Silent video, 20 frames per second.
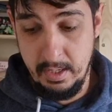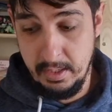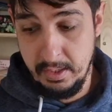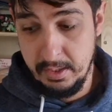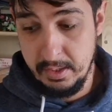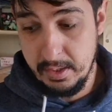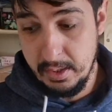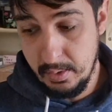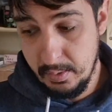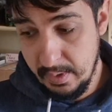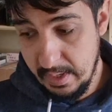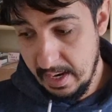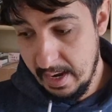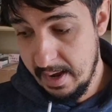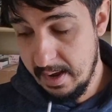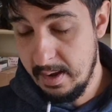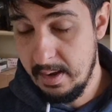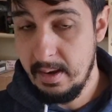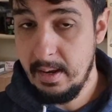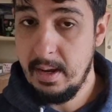So yeah,
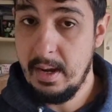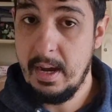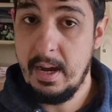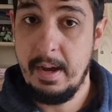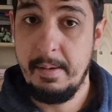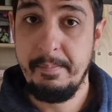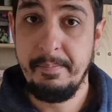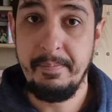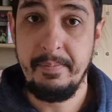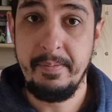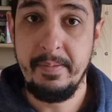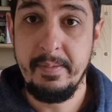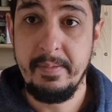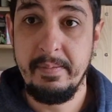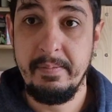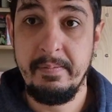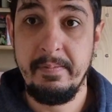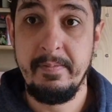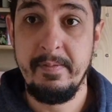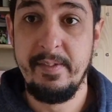
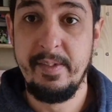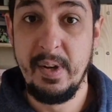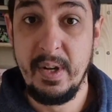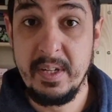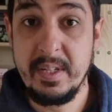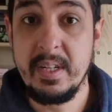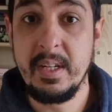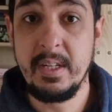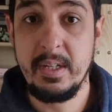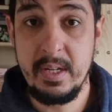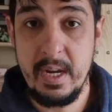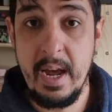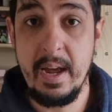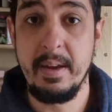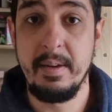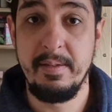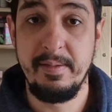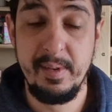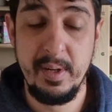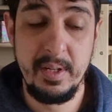first things
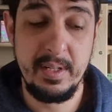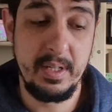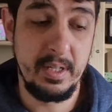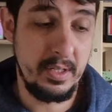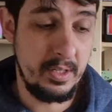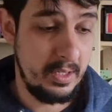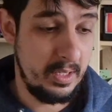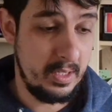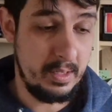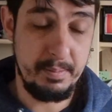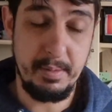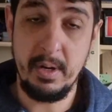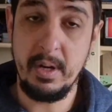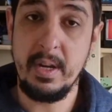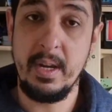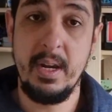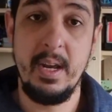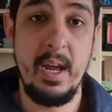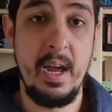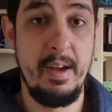you need to buy:
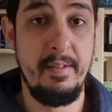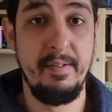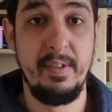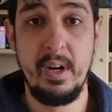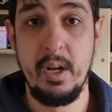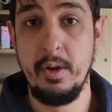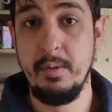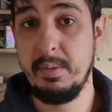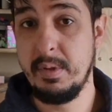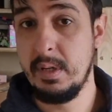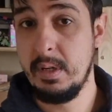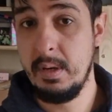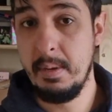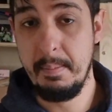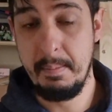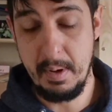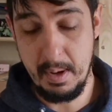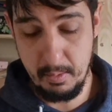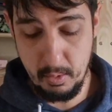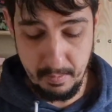envelopes,
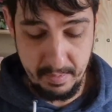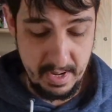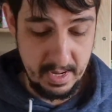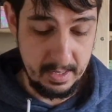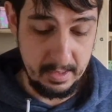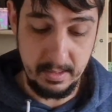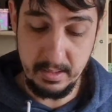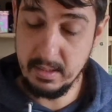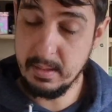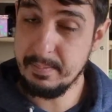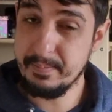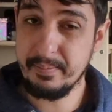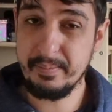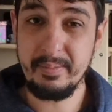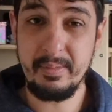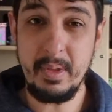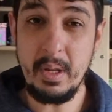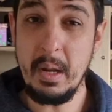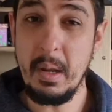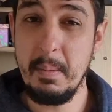bubble mailers,
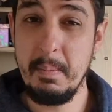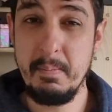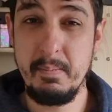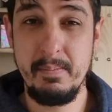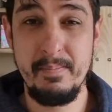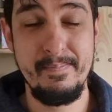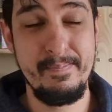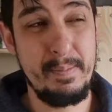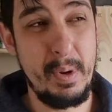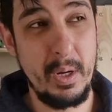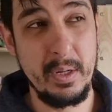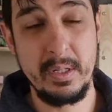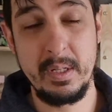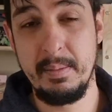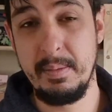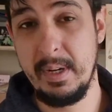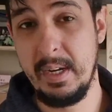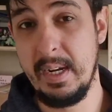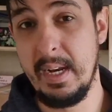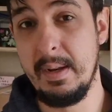
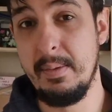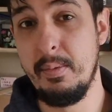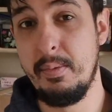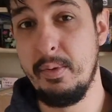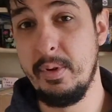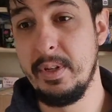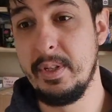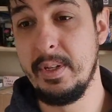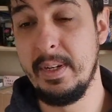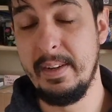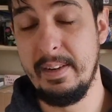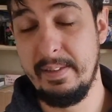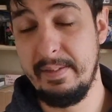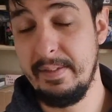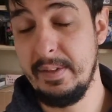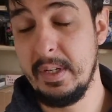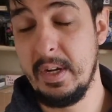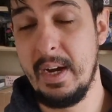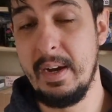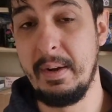possibly a label printer. If
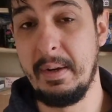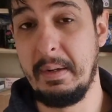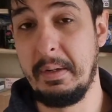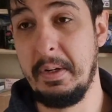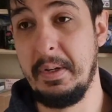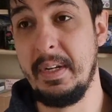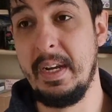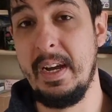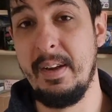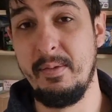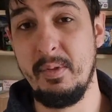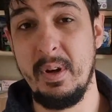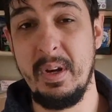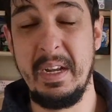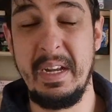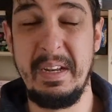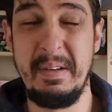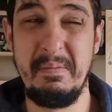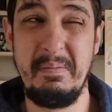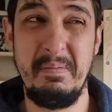you got good
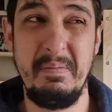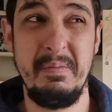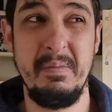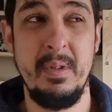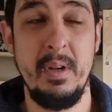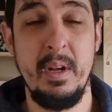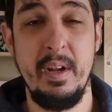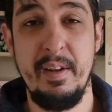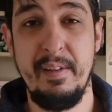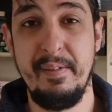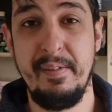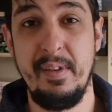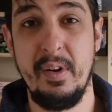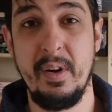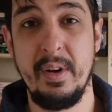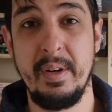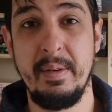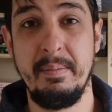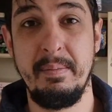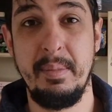handwriting,
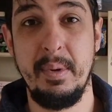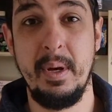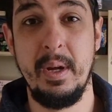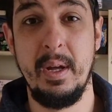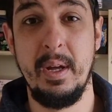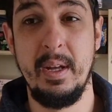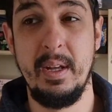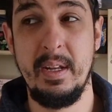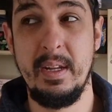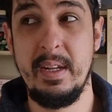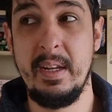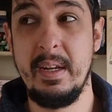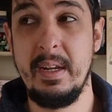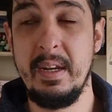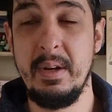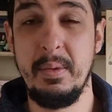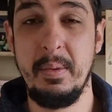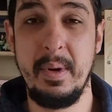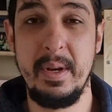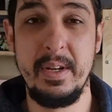fine. But
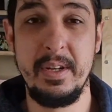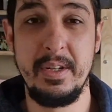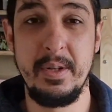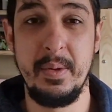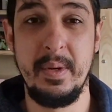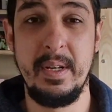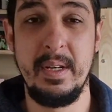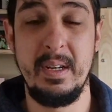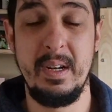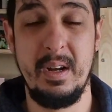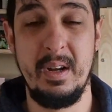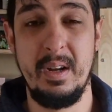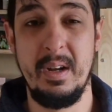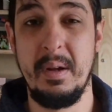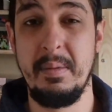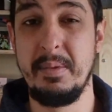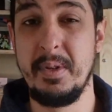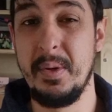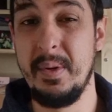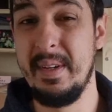when you're doing,
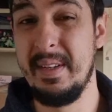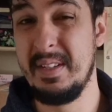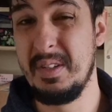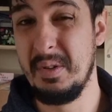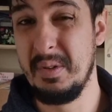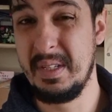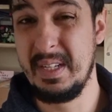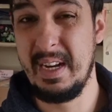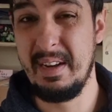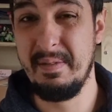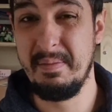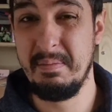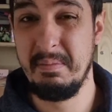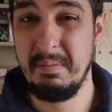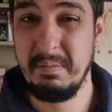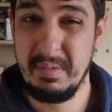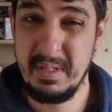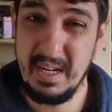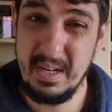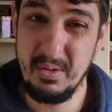I'm doing sort of 10,
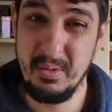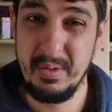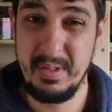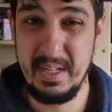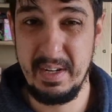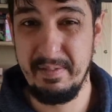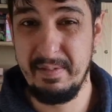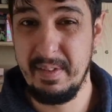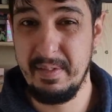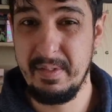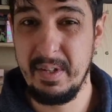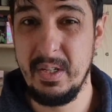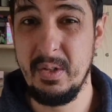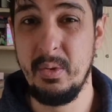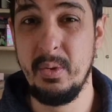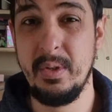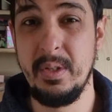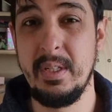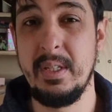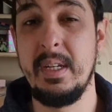15
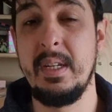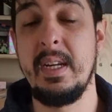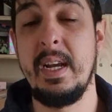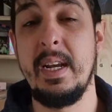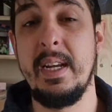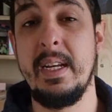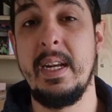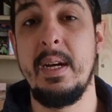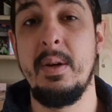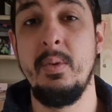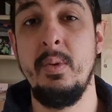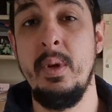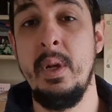orders a day now.